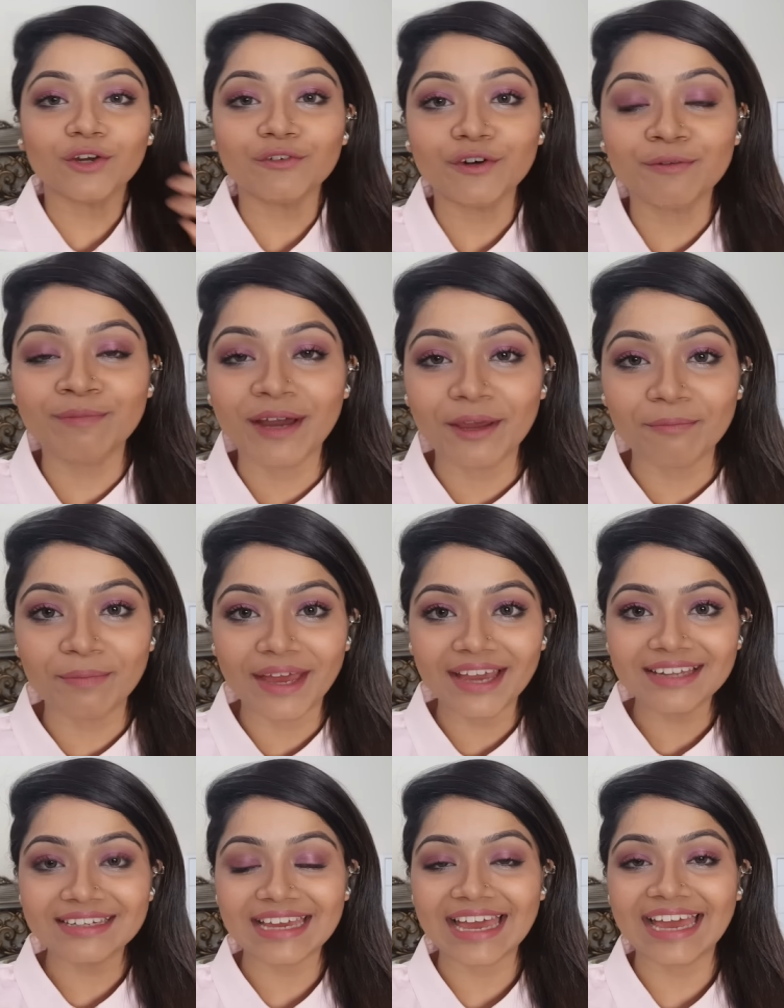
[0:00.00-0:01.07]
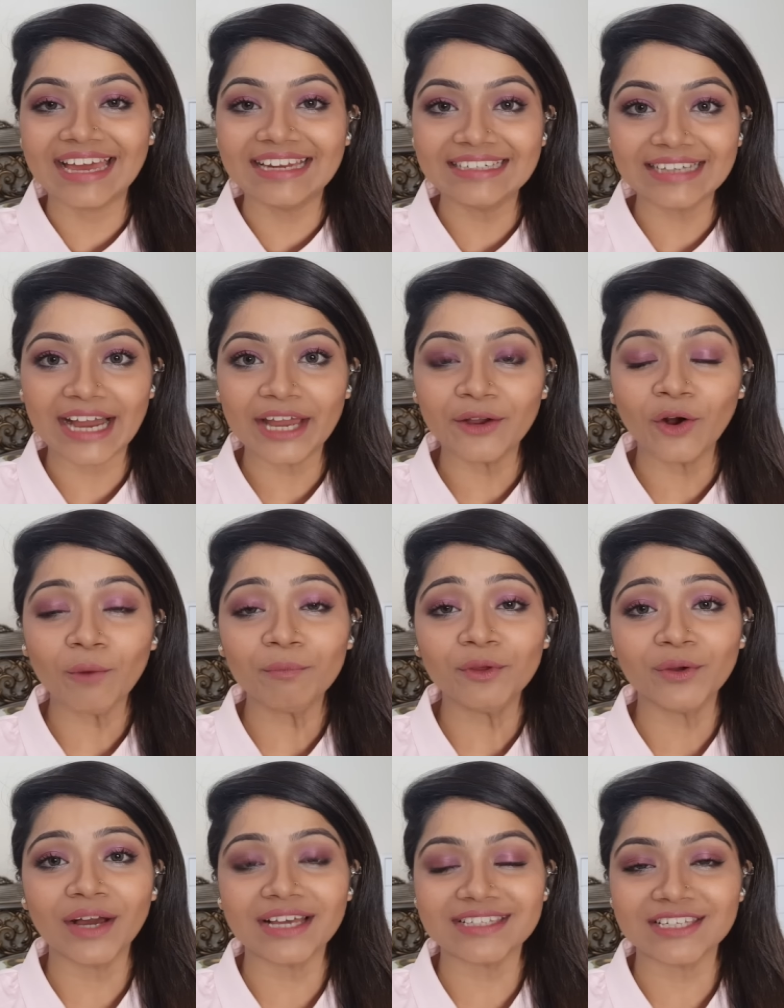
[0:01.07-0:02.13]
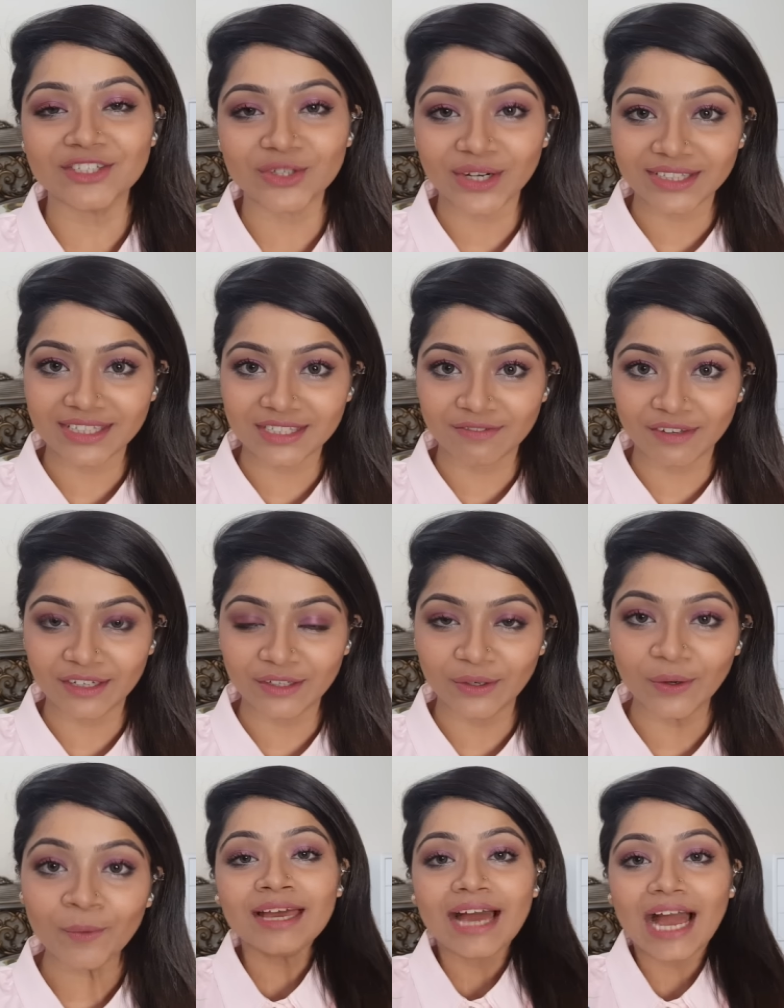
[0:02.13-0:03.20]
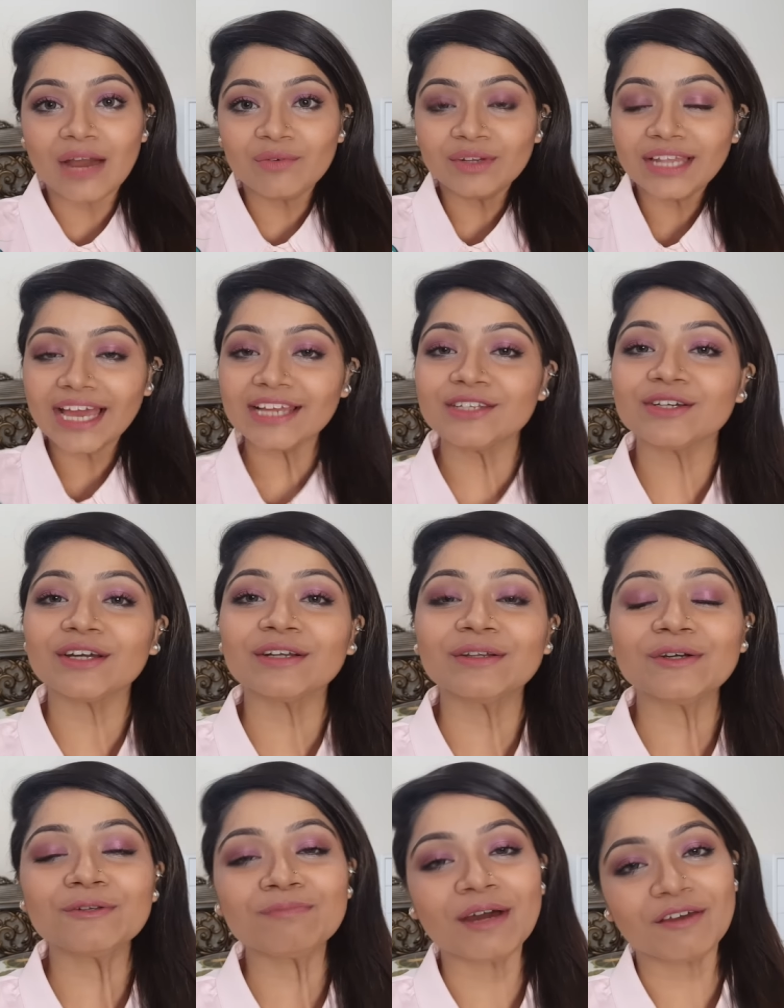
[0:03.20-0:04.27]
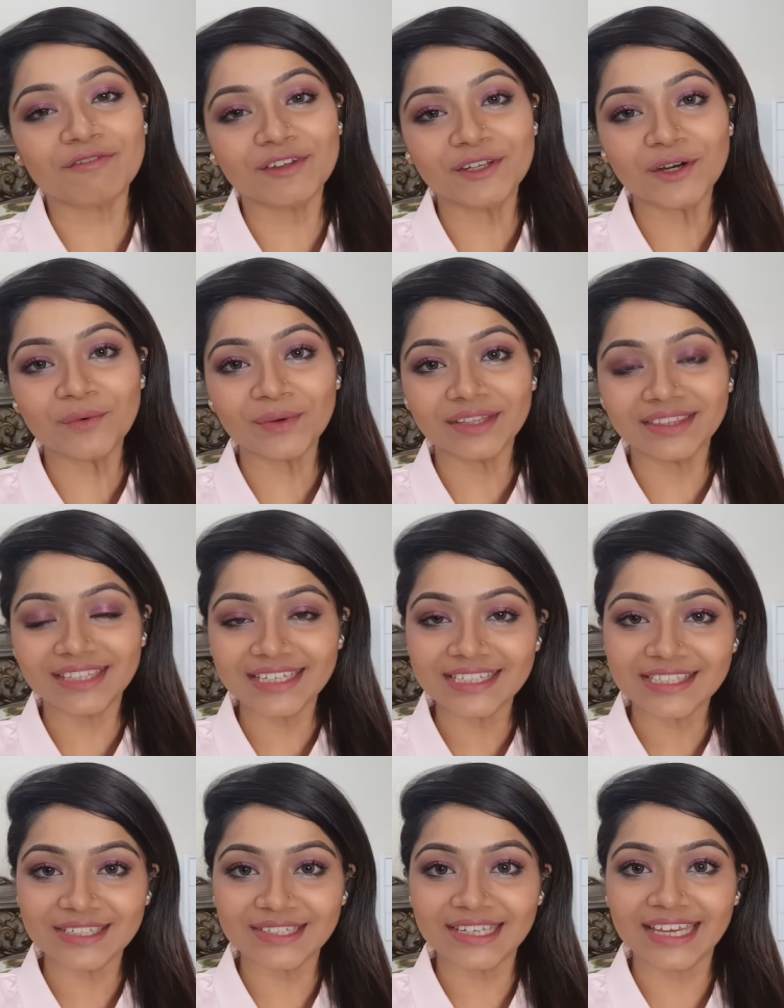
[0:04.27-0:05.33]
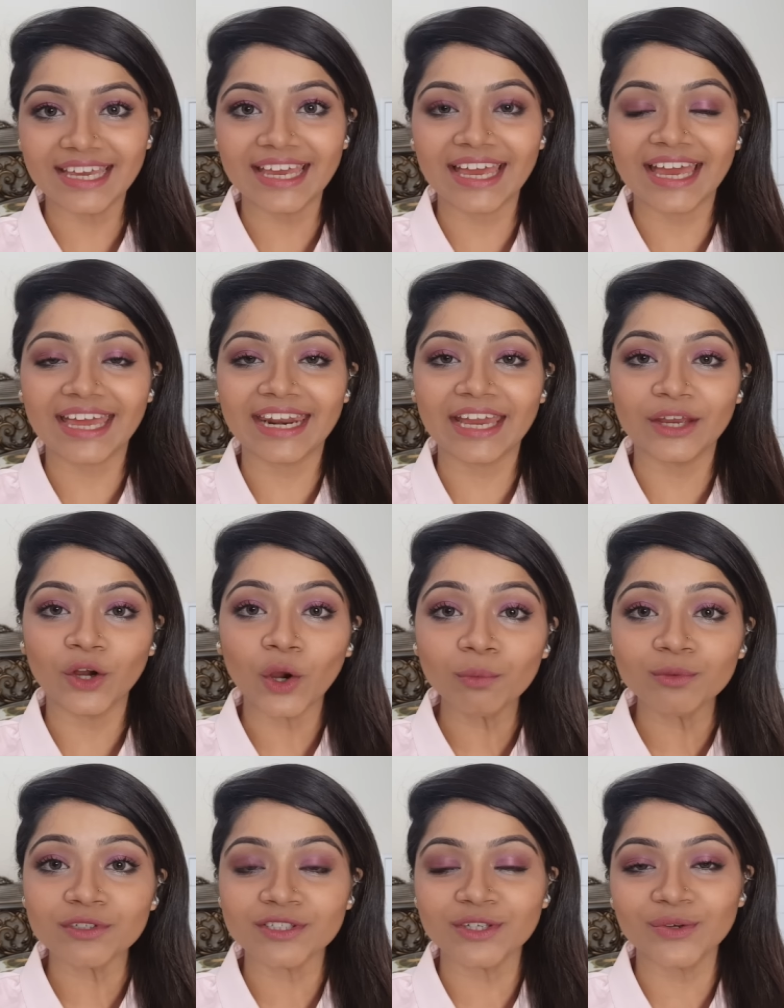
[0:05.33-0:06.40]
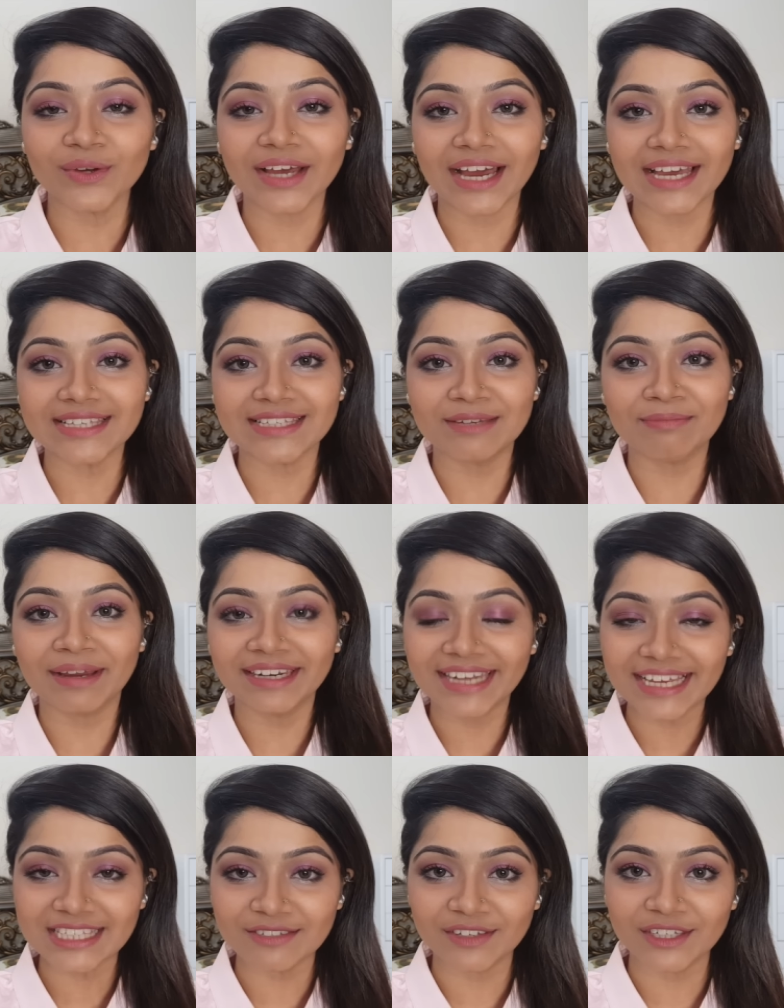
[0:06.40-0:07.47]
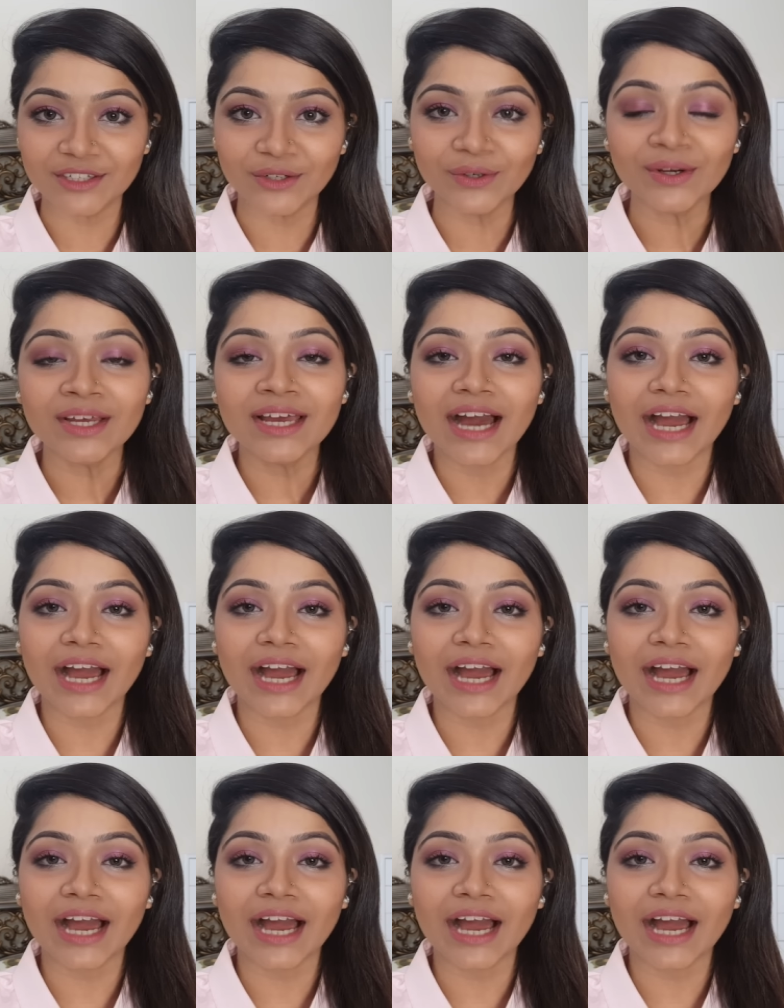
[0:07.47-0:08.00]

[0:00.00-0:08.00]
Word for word: over my bed and I hope you guys enjoyed this video. I would like to conclude my video with this today and I hope to see you guys in my next video.